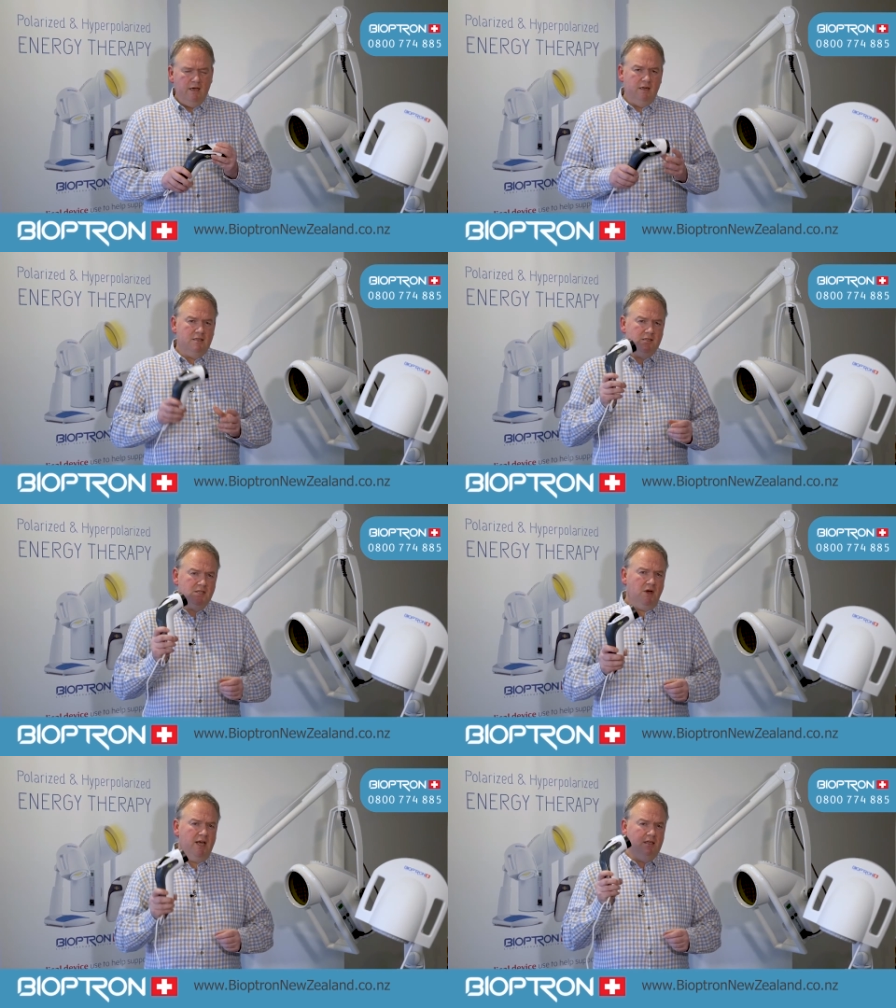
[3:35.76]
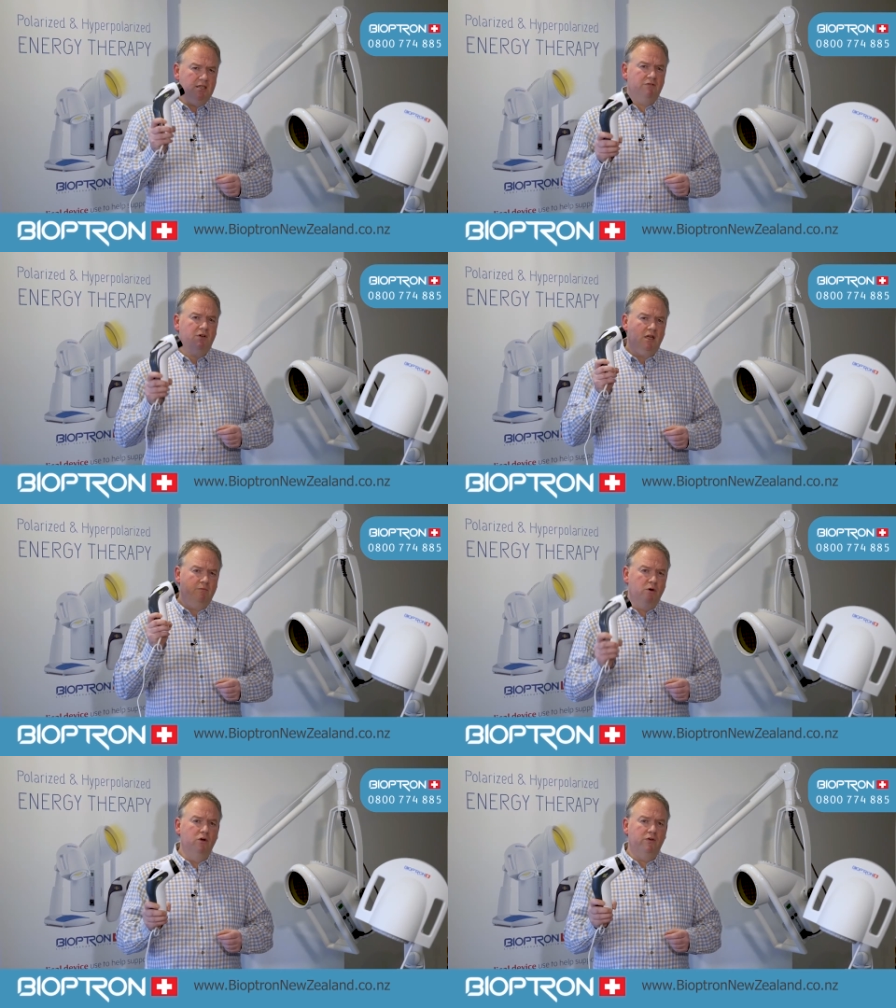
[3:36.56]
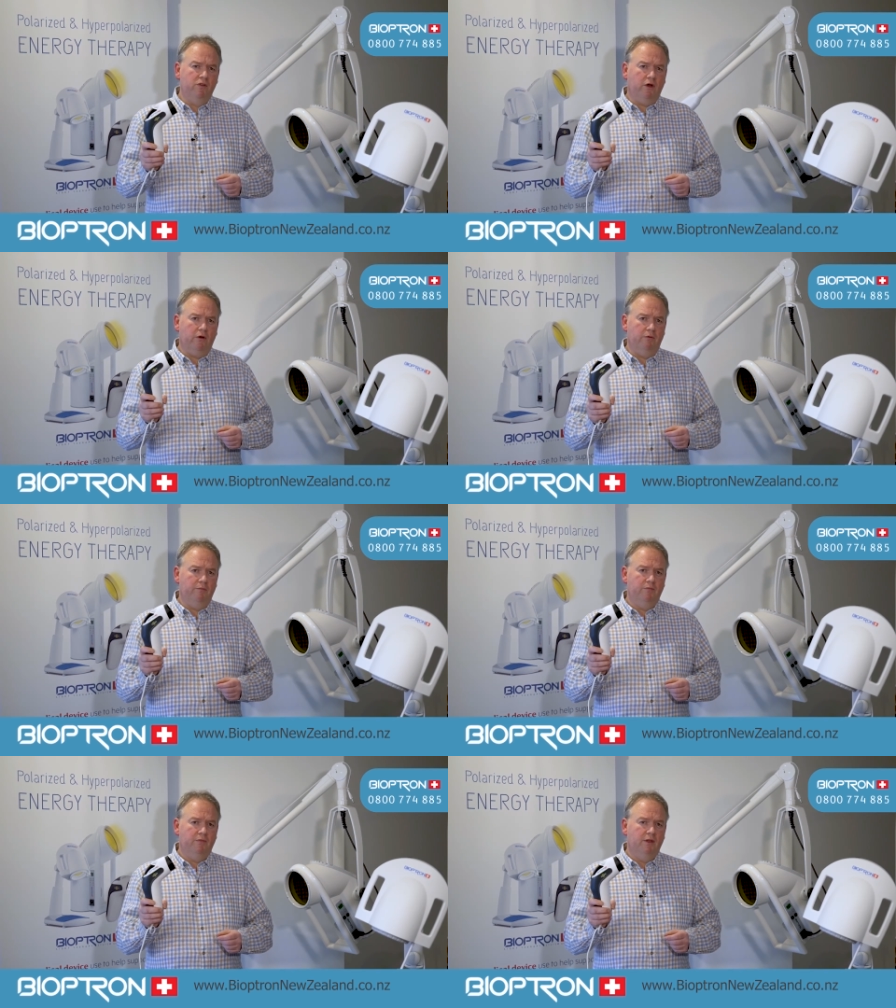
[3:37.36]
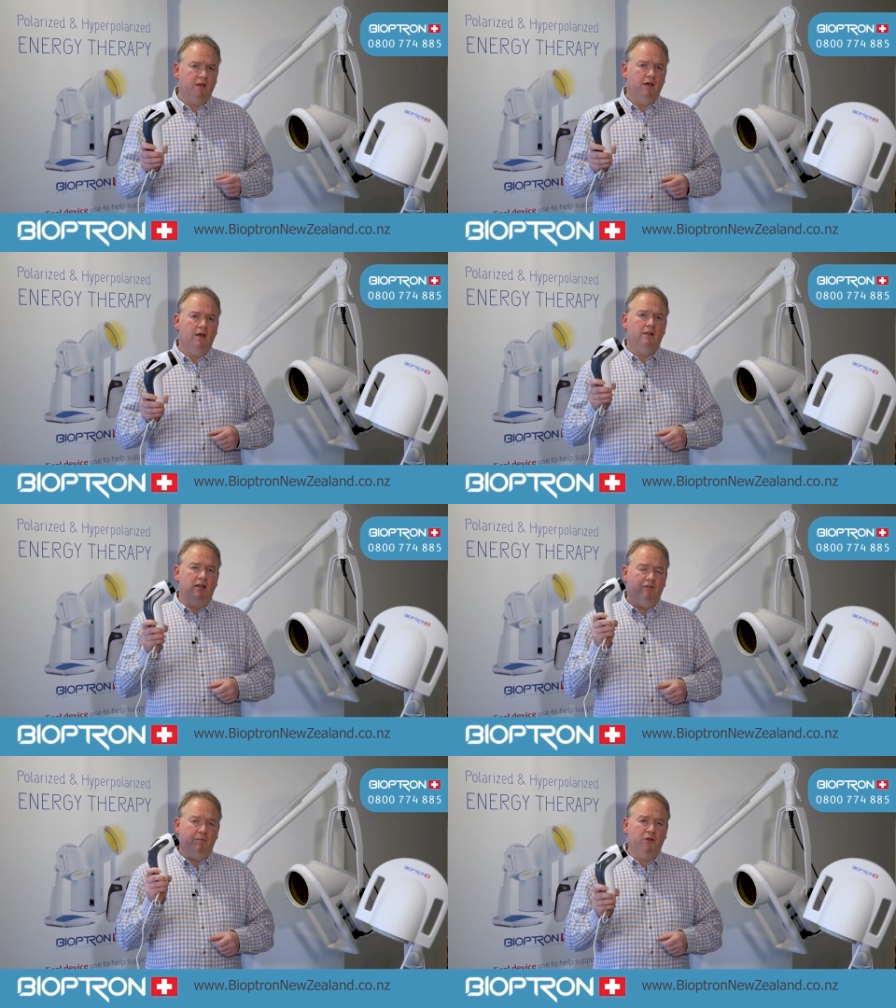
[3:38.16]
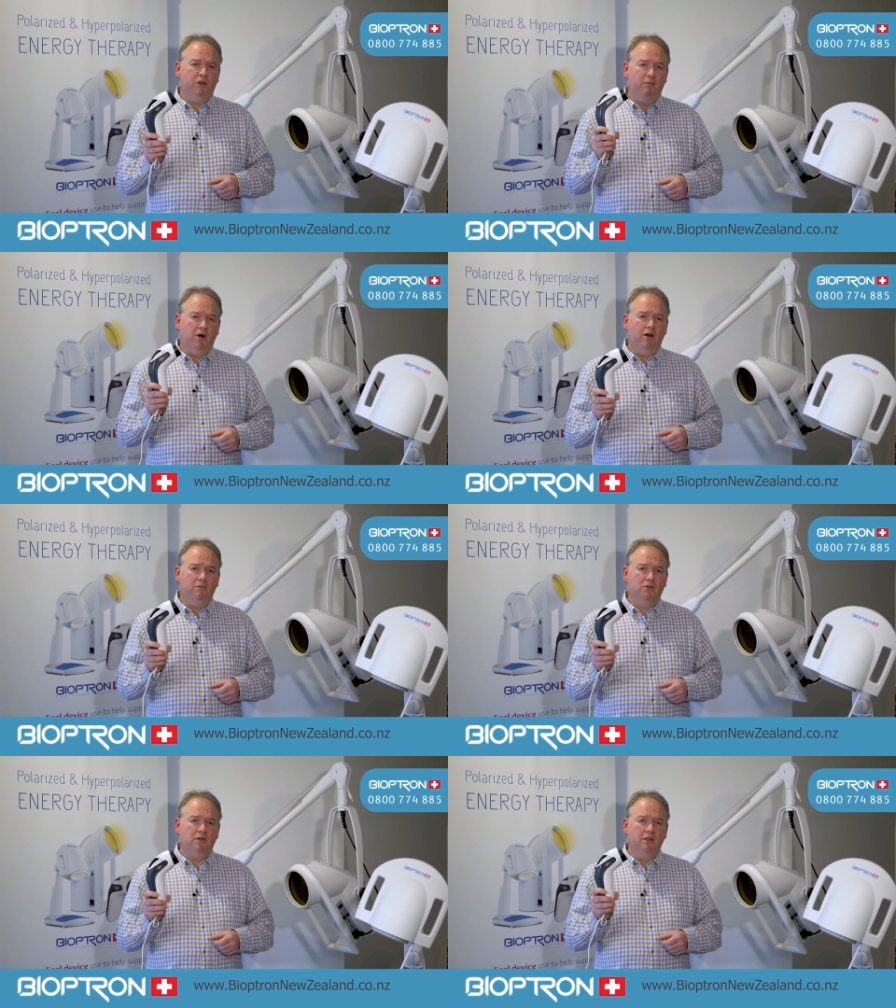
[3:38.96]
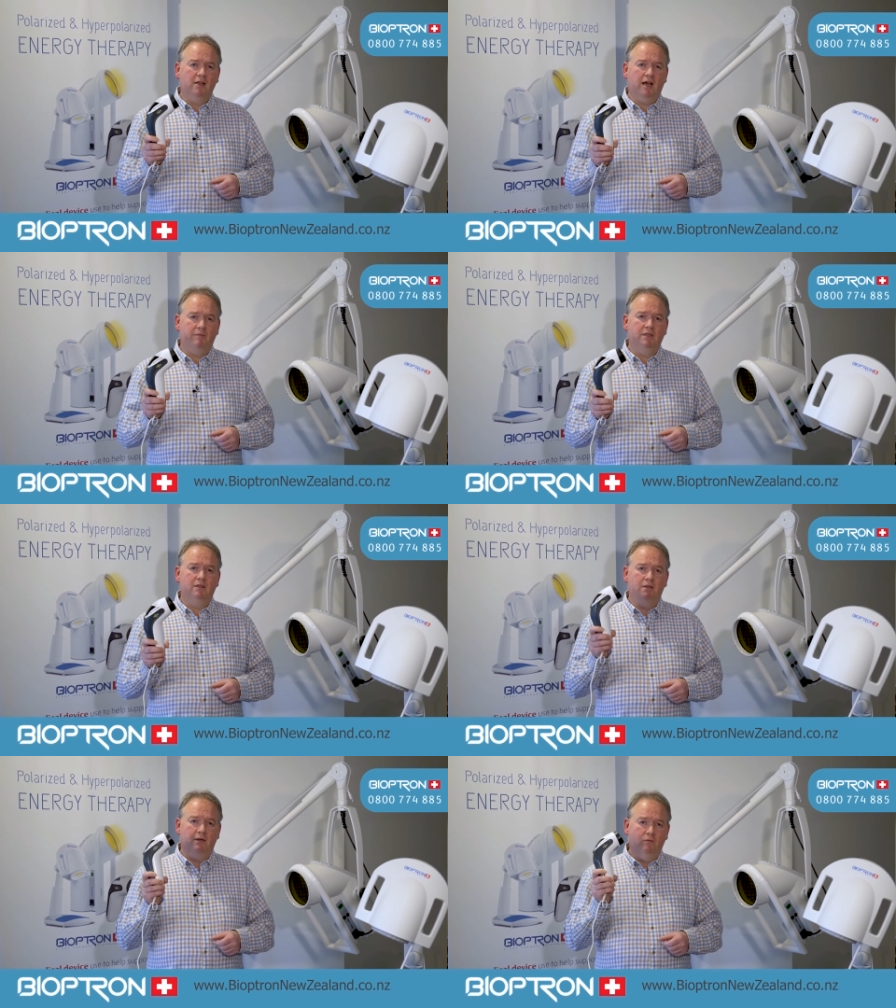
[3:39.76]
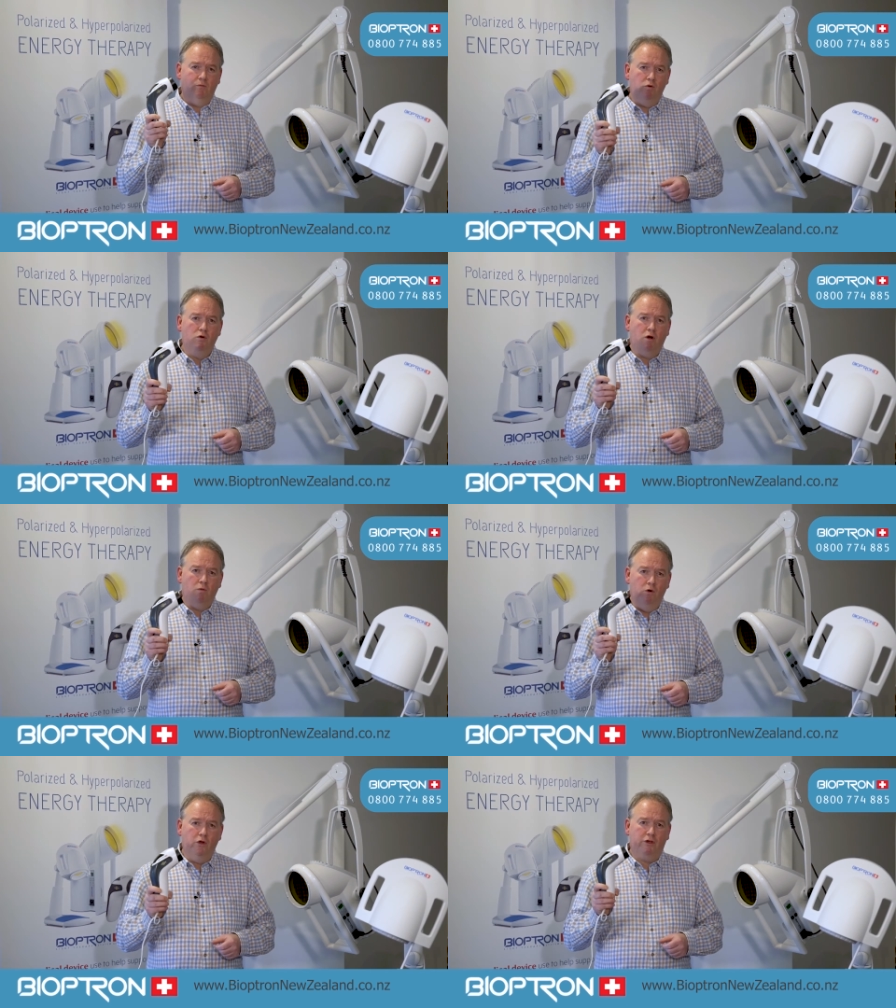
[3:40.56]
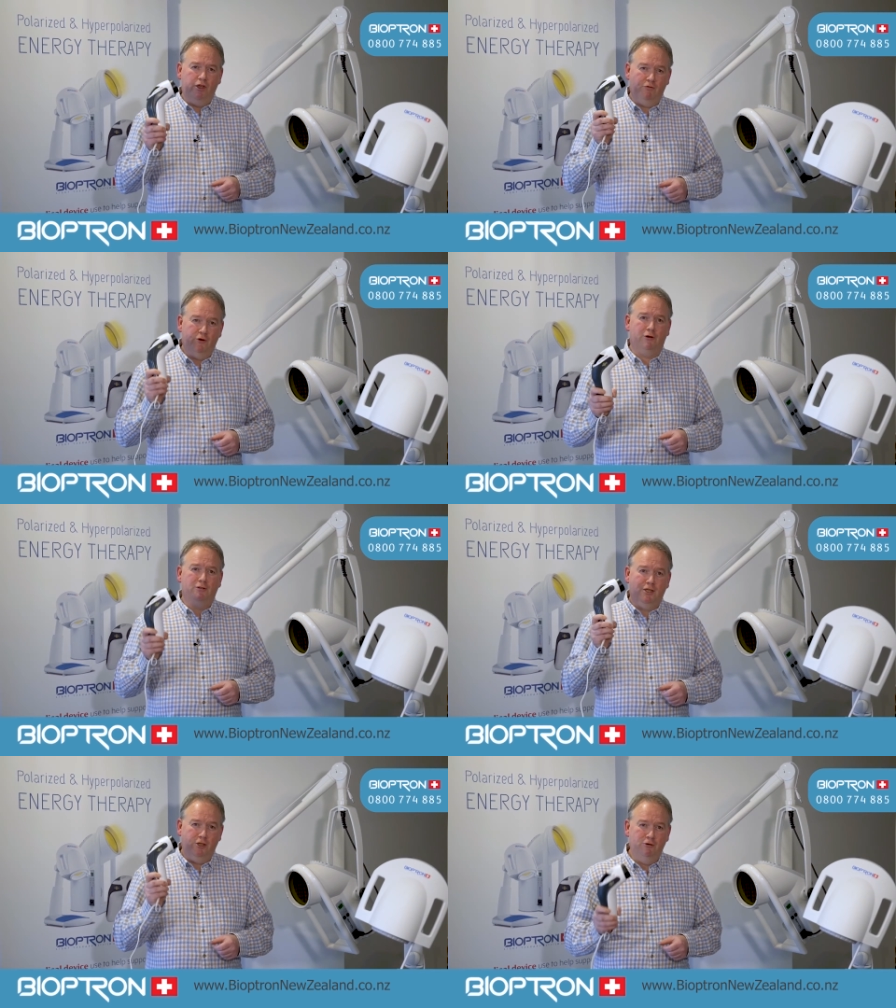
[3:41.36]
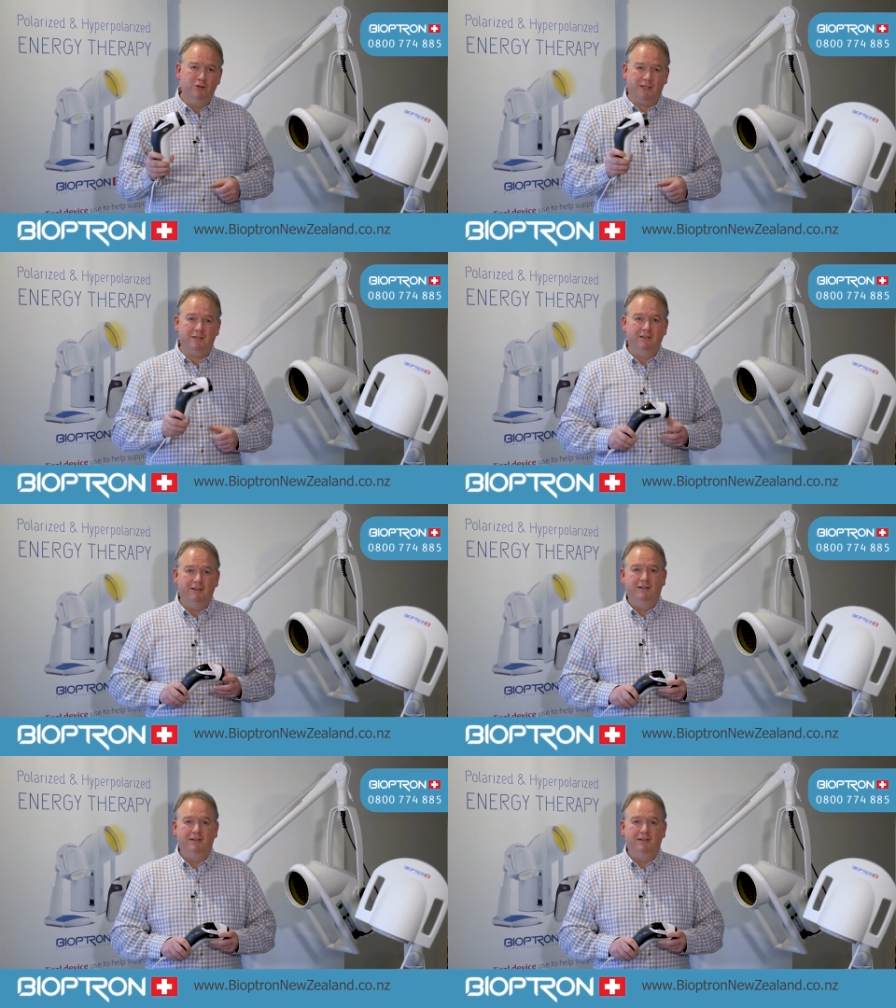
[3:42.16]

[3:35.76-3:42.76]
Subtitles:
It is scientifically proven, though, that if you put the Bioptron in the cupboard, it will not work. You've got to use it.